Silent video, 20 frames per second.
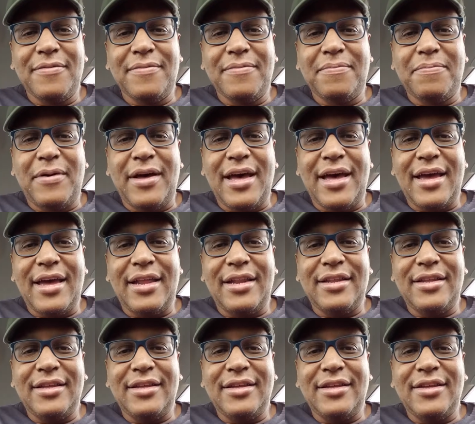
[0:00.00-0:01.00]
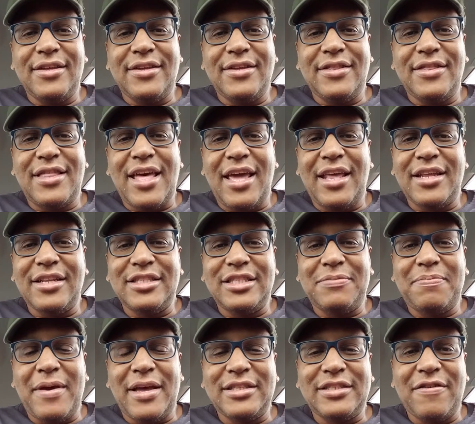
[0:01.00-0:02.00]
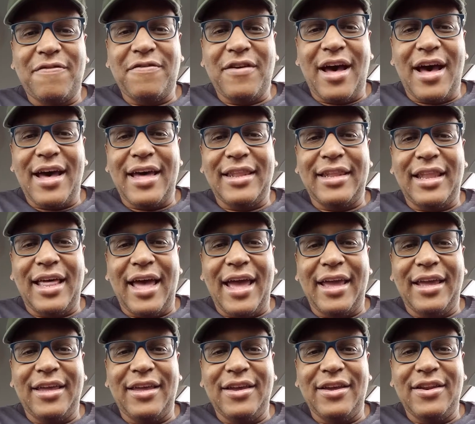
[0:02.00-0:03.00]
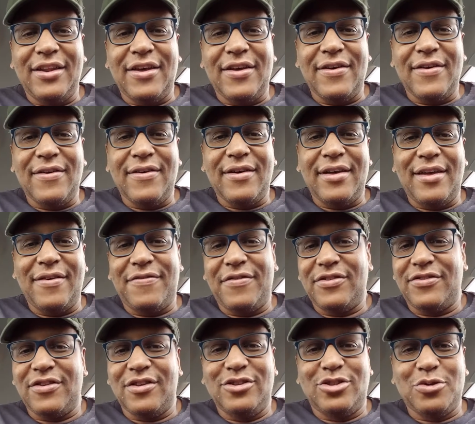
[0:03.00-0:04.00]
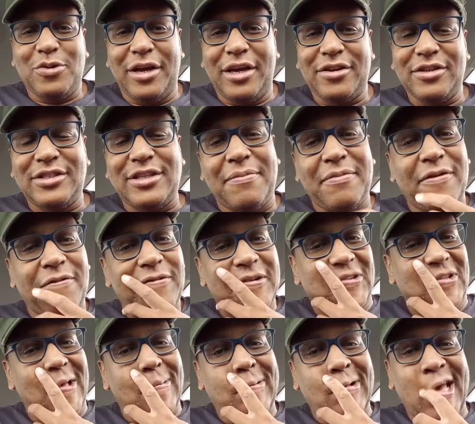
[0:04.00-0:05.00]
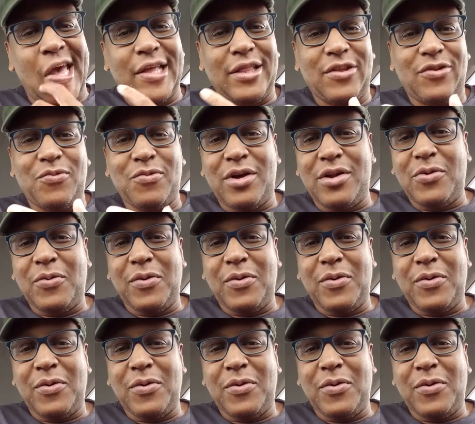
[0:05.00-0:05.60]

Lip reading: but they didn't specify, like, if it's a drink or something. For example, I had this one